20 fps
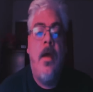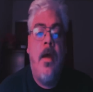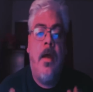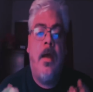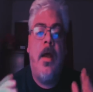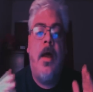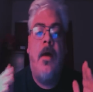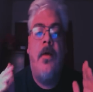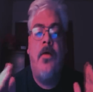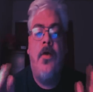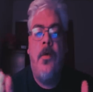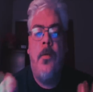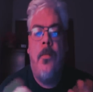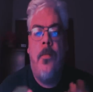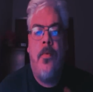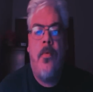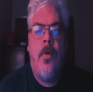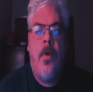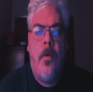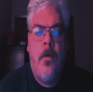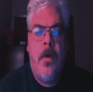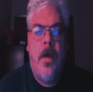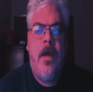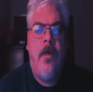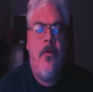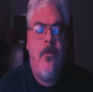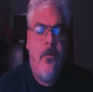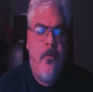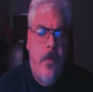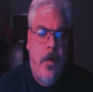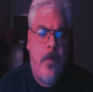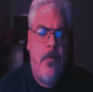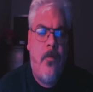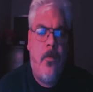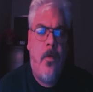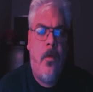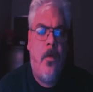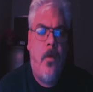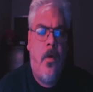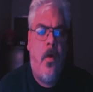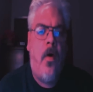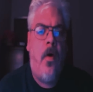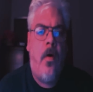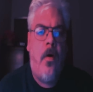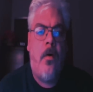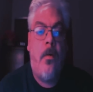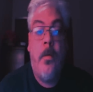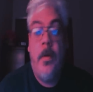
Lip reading: and how you broke a federal law